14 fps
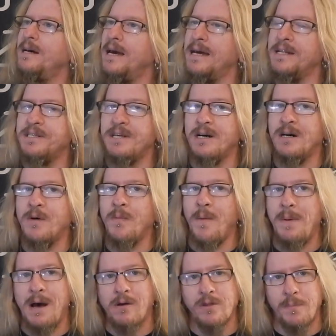and um,
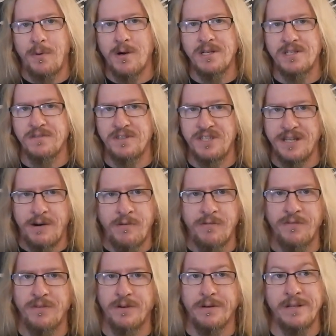about the parts of
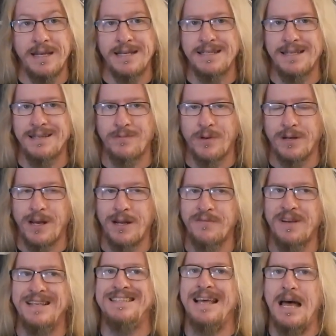self, or the, we're kind
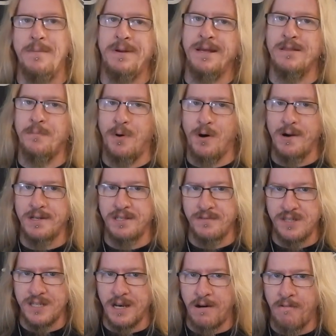of examining the parts
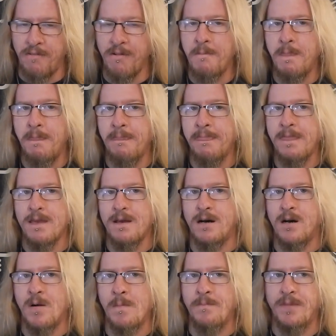of self
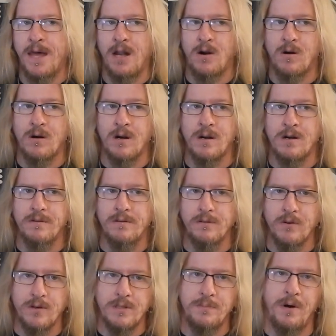um, that are
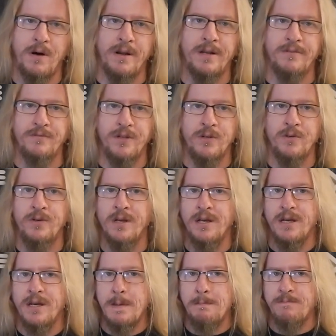looked upon and viewed
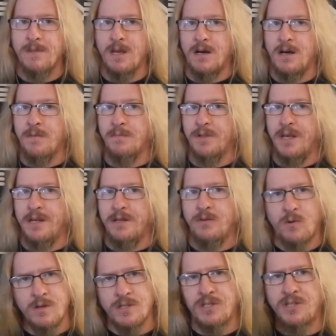um, in a
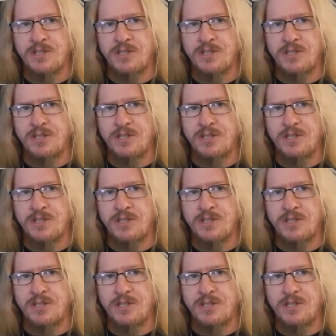Norse